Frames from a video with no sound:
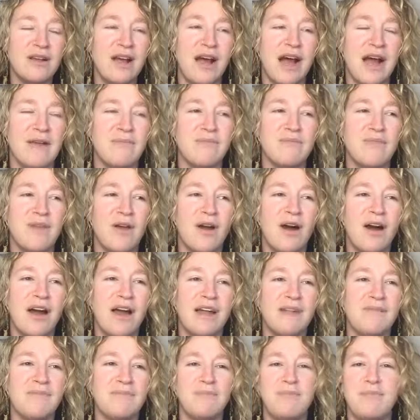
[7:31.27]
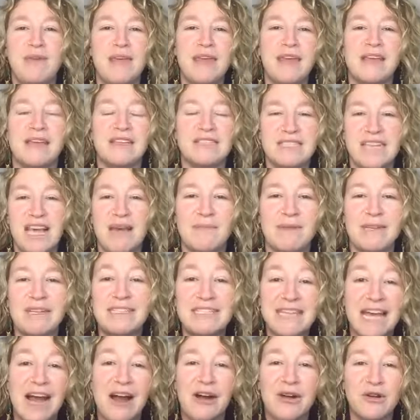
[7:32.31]
I'm not being a Debbie
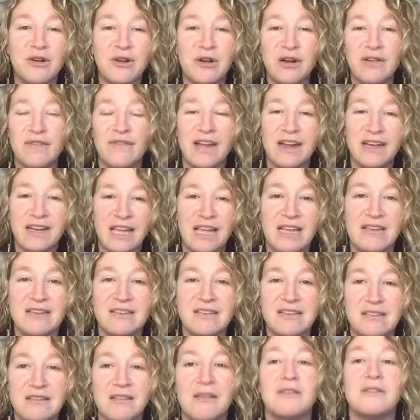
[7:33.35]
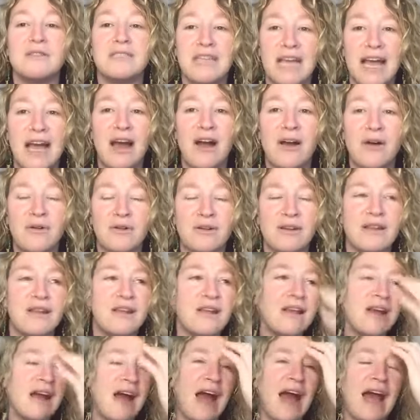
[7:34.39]
Downer if I need to slow down.
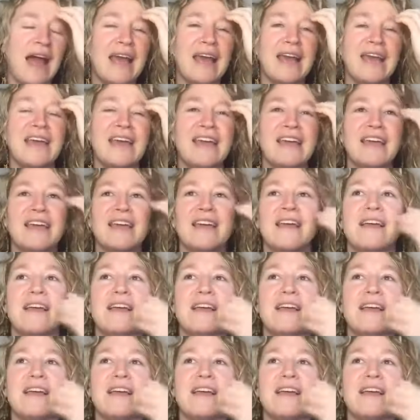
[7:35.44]
I